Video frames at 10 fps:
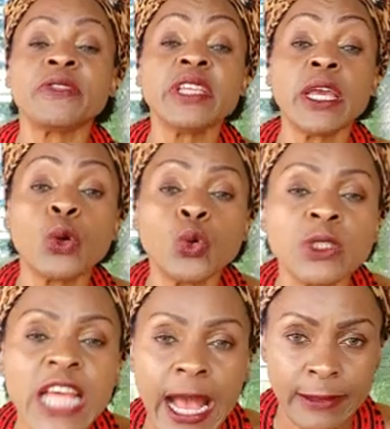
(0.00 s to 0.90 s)

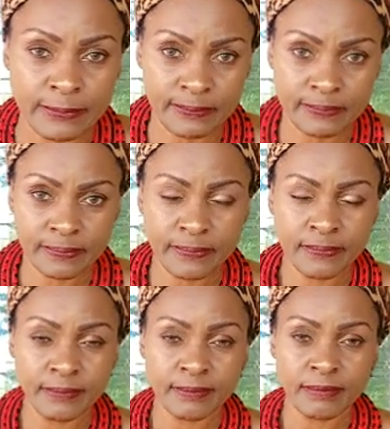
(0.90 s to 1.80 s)
Yehuda,
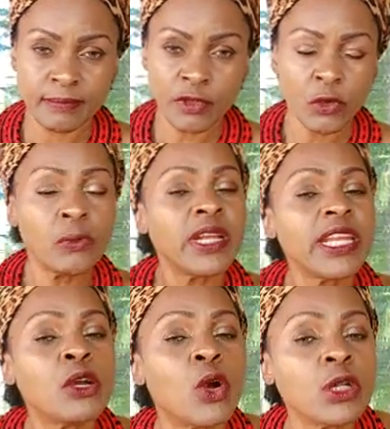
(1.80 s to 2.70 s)
the one
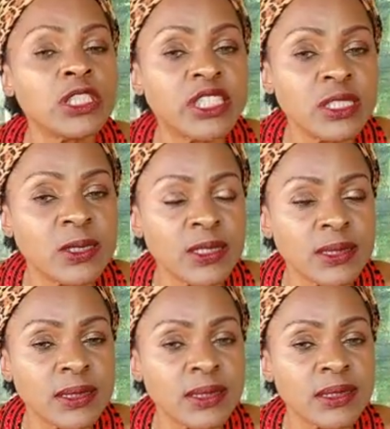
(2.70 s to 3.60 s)
they call
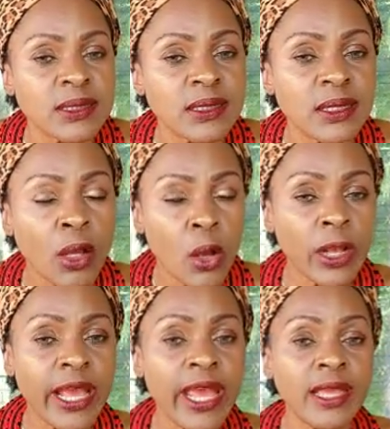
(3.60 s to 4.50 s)
Jesus,
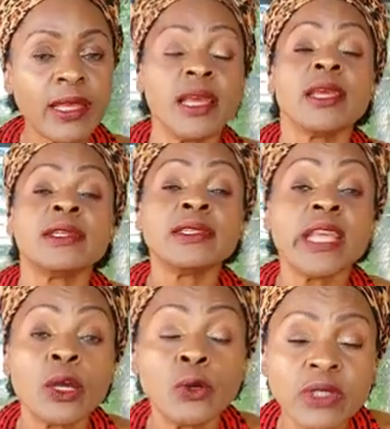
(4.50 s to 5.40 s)
okay?
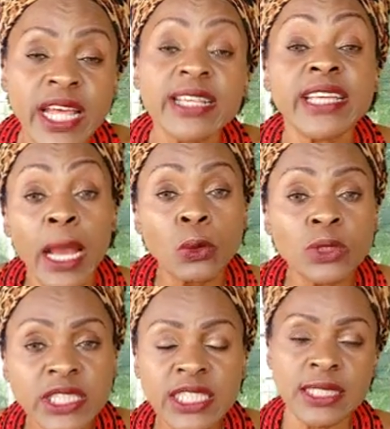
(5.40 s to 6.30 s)
Yehuda,
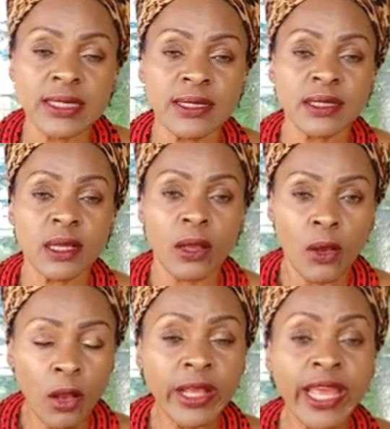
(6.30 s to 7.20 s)
Yahudi,
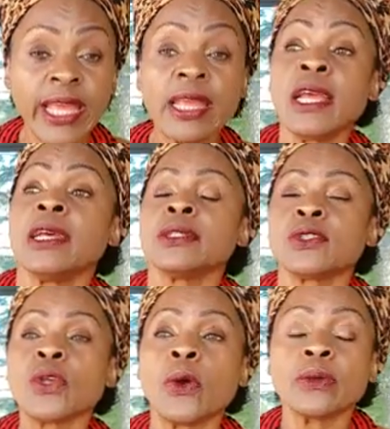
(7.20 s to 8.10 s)
okay?
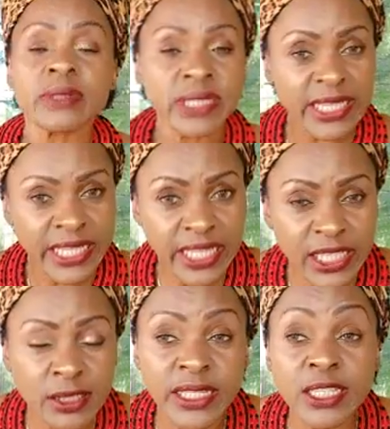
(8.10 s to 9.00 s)
So
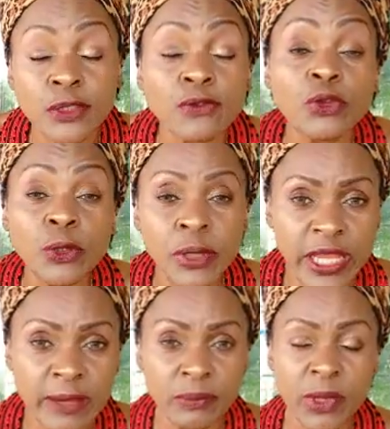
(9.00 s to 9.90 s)
he's through
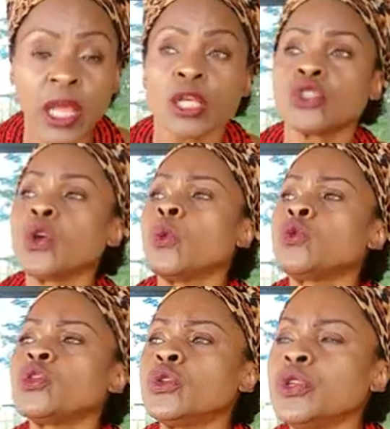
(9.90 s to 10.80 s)
him. So
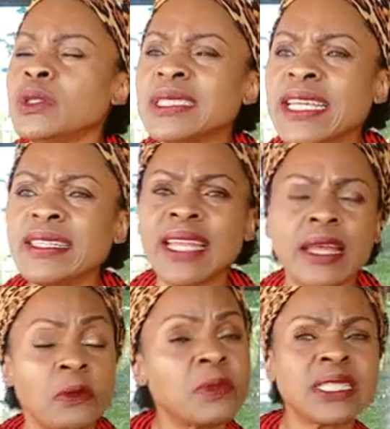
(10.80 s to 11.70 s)
do you think
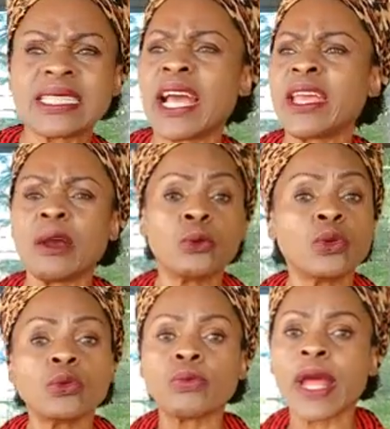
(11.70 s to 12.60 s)
that a Messiah
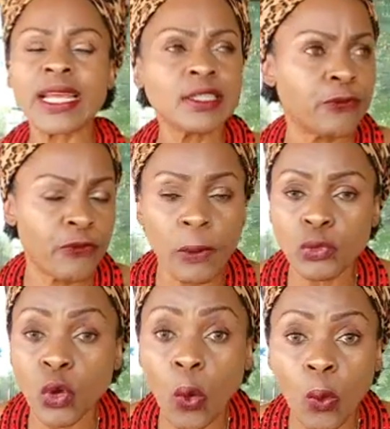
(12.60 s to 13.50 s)
will rise
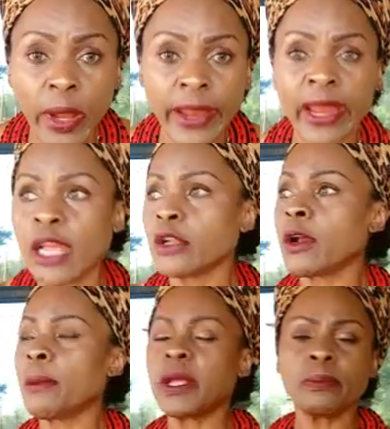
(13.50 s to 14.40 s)
from nowhere and
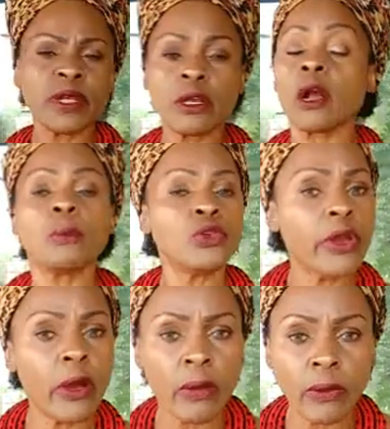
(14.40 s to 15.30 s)
come and become?
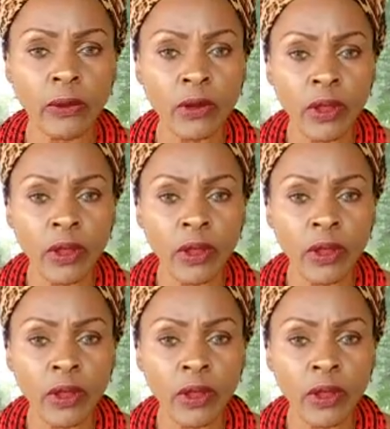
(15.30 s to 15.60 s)
No.